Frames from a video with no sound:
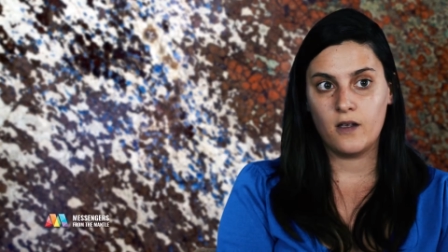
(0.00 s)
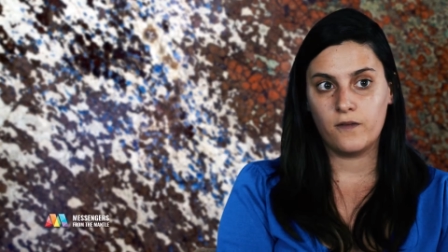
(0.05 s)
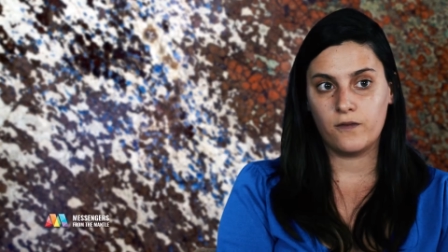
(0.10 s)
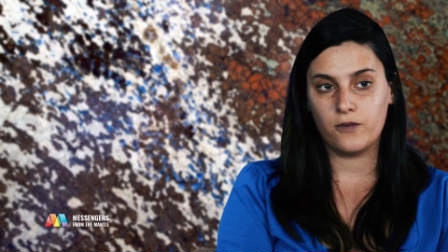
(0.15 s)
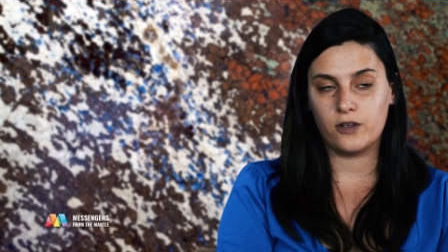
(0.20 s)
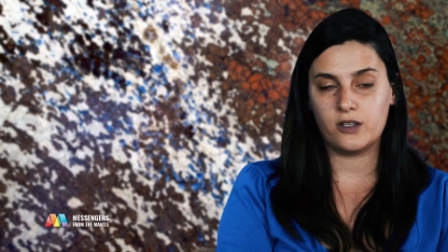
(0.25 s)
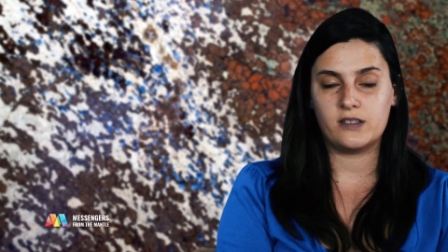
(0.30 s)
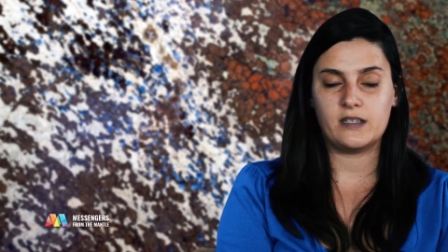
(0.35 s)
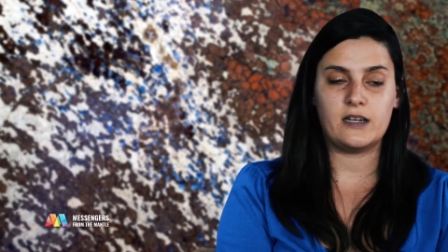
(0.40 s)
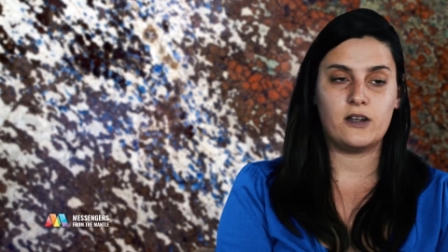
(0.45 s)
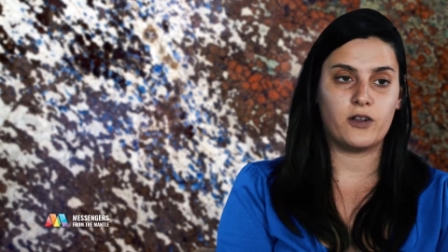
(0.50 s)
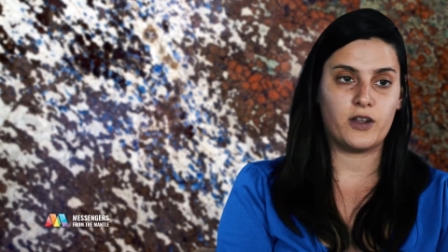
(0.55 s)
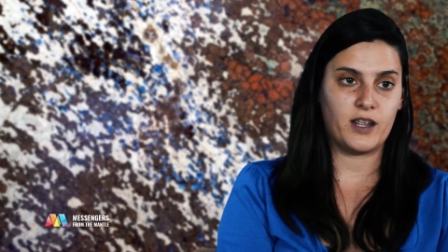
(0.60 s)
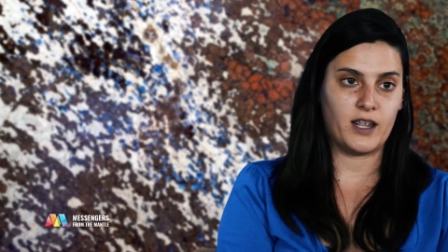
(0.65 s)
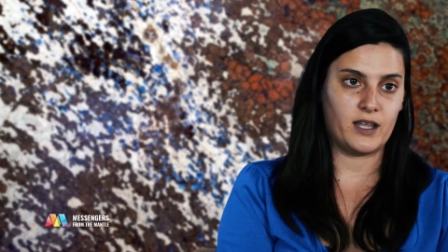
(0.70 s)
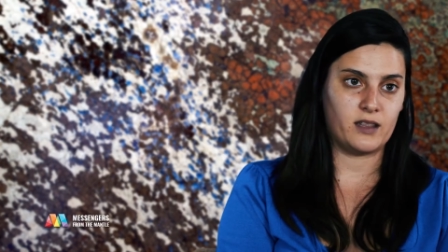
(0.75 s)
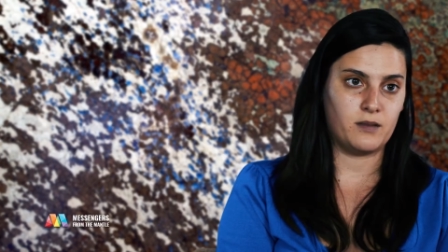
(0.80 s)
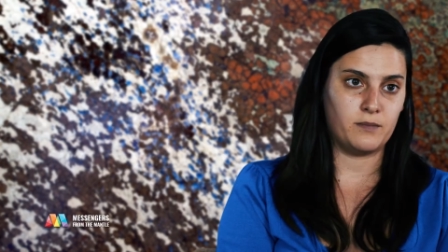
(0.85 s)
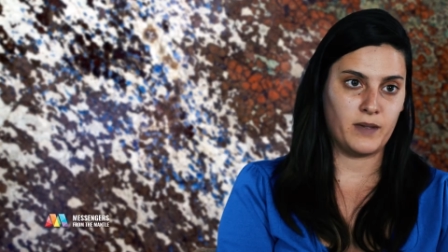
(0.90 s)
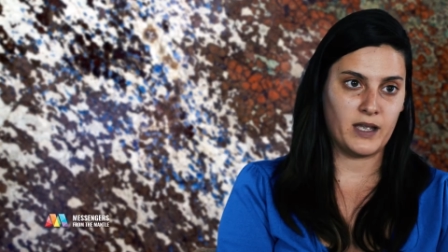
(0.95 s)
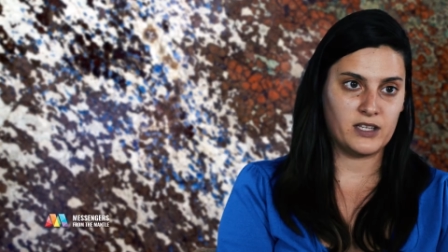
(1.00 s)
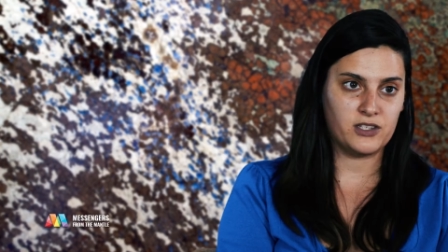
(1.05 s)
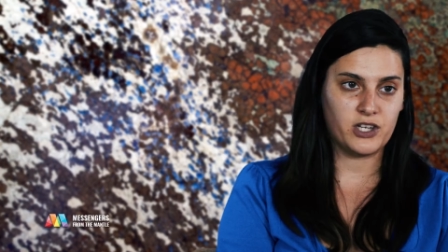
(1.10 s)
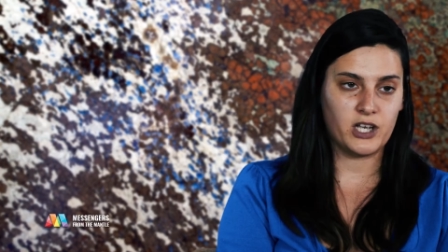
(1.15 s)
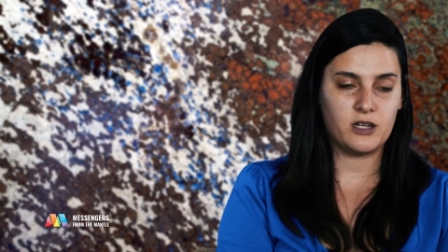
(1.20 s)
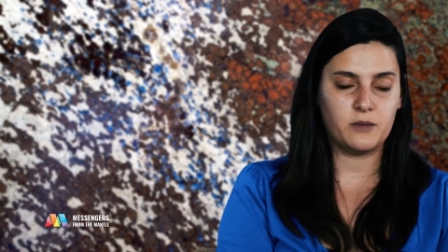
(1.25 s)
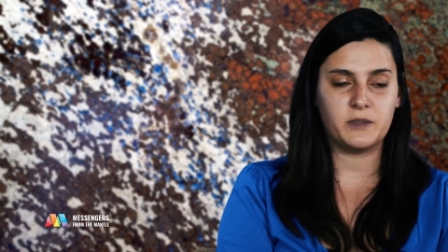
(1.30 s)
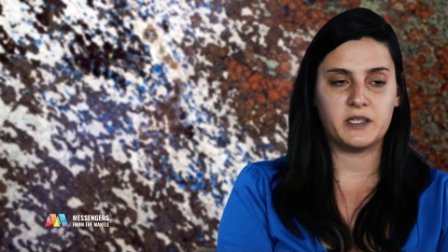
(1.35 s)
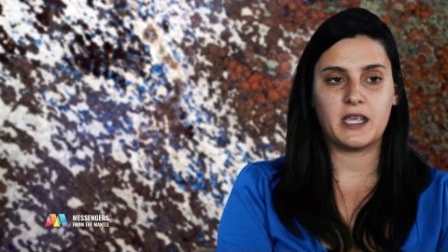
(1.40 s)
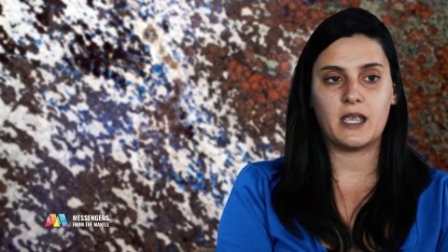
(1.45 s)
Firstly, looking at the major
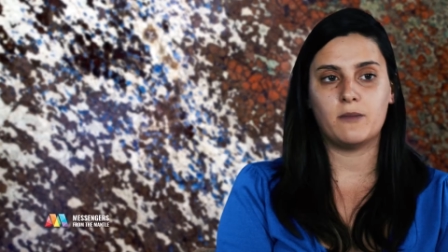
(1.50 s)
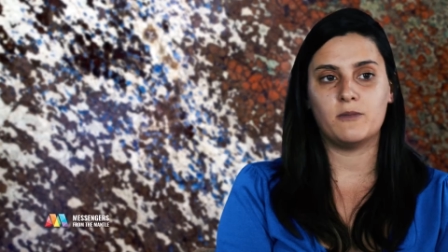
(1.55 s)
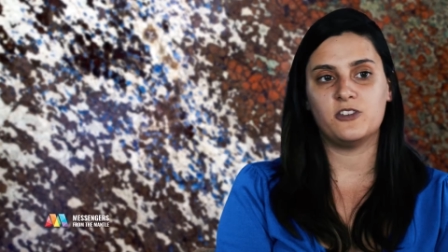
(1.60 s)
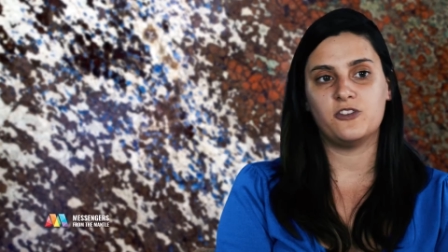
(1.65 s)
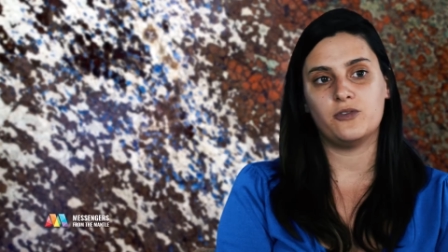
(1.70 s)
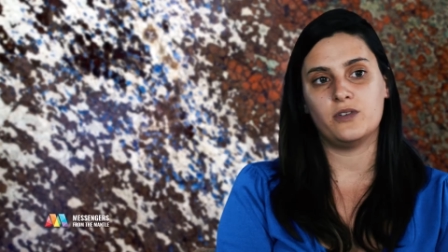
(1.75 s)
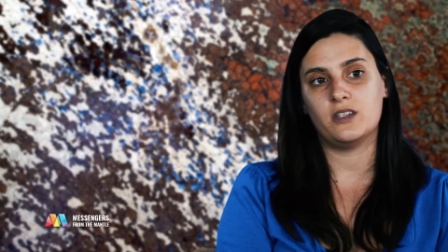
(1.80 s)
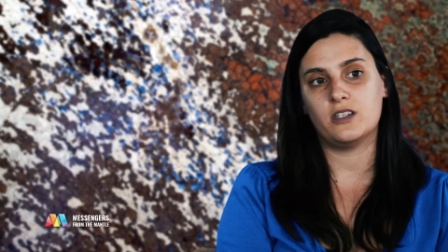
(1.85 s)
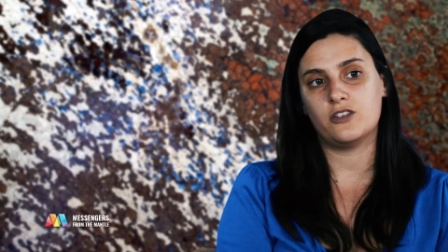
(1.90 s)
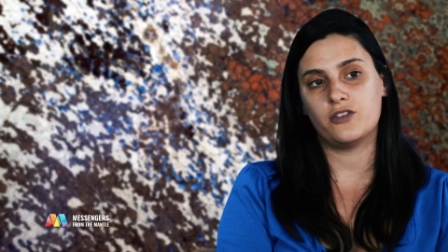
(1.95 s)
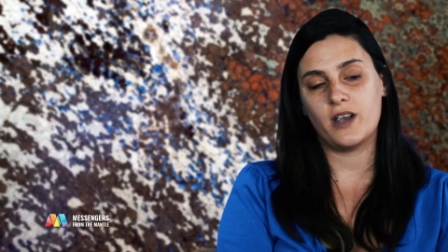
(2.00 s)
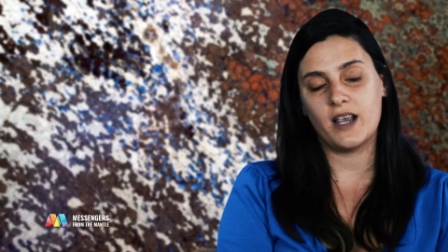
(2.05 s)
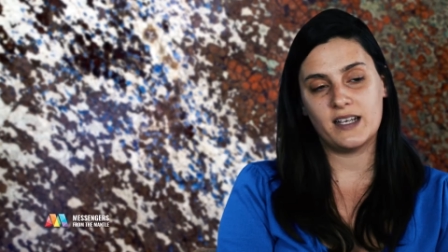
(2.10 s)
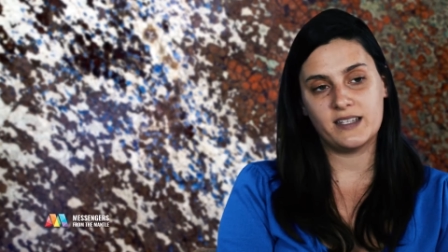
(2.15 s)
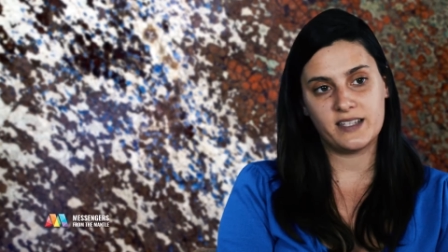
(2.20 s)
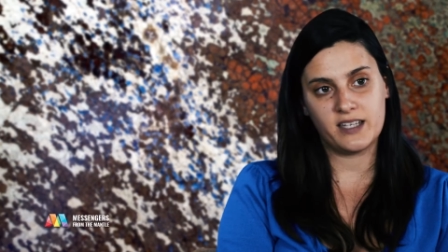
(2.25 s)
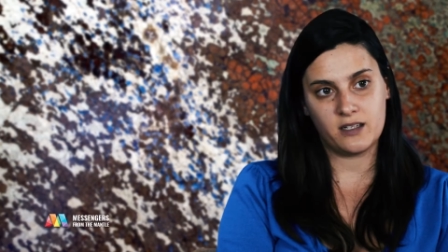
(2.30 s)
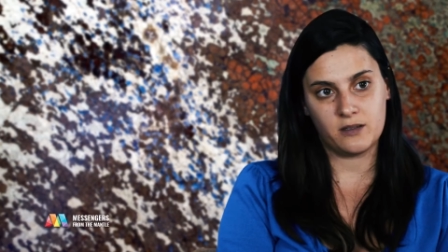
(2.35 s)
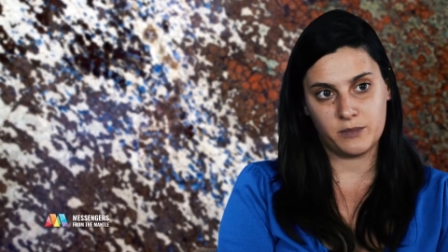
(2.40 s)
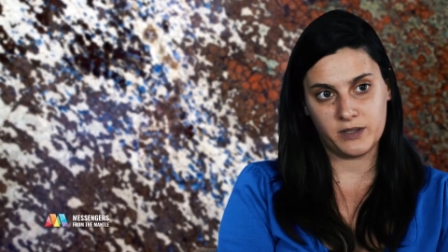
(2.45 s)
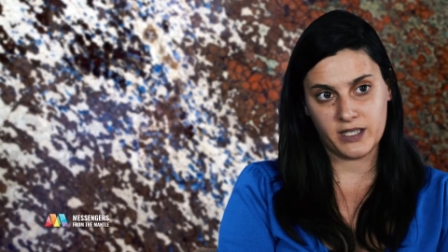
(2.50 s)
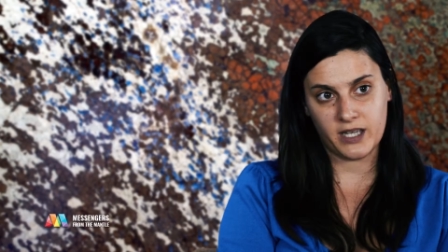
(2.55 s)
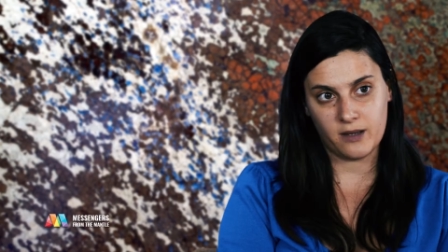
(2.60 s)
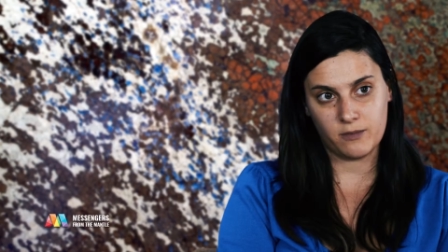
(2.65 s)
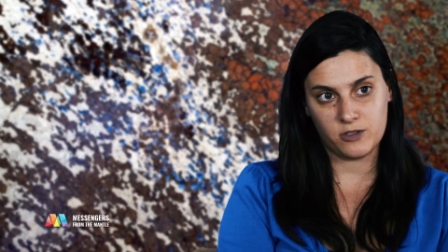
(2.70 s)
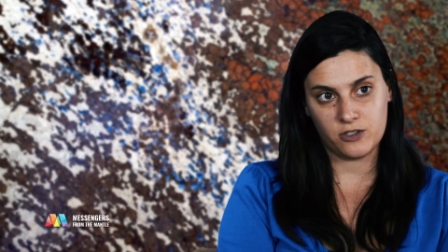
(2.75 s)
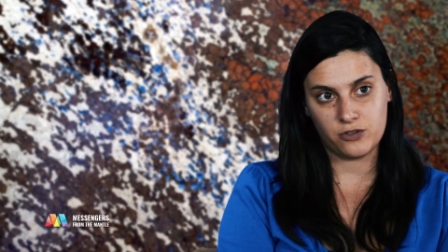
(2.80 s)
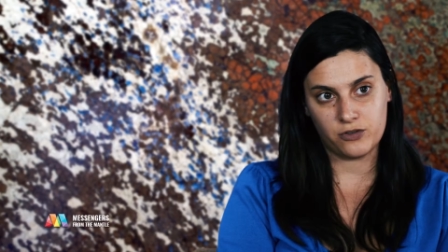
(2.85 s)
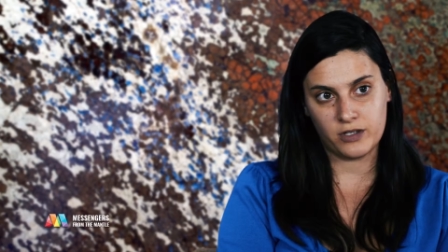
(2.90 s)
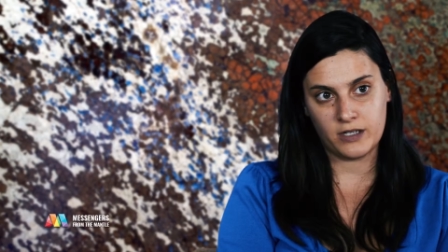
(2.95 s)
element chemistry, the trace element
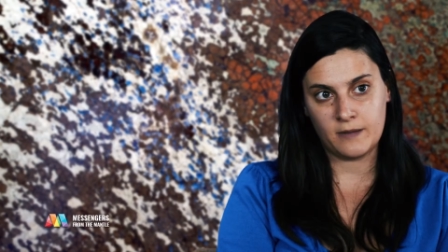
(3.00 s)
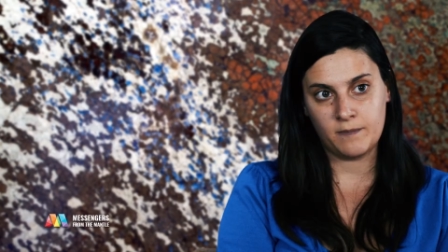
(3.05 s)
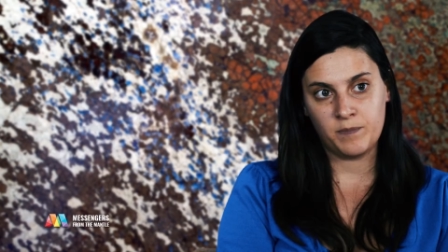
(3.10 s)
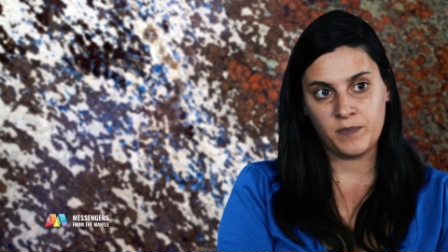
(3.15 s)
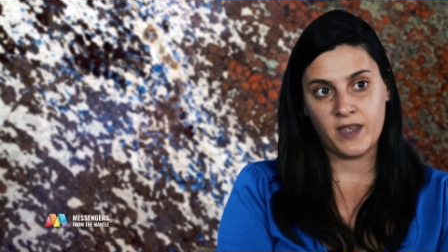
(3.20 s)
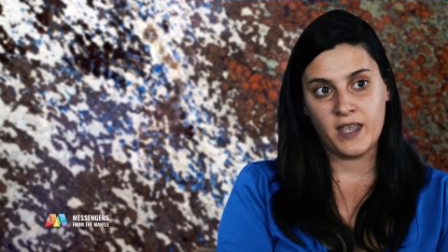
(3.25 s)
chemistry,